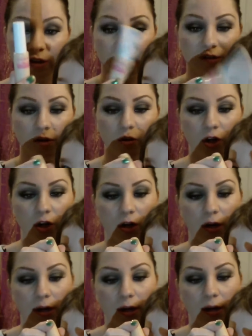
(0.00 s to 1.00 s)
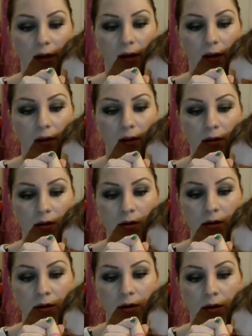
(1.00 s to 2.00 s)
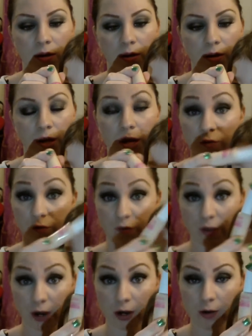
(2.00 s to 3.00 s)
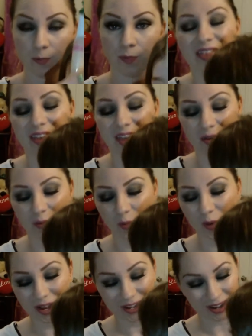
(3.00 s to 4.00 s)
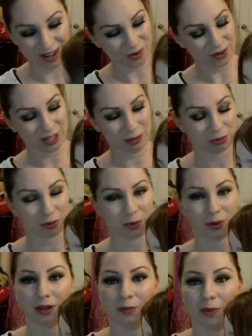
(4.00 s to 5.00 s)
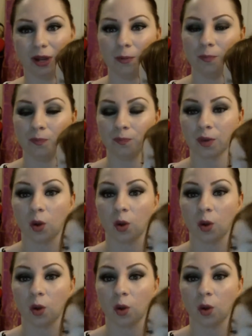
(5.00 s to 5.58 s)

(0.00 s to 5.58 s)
Concealer in Fair. And then one, I know I keep throwing them, hey?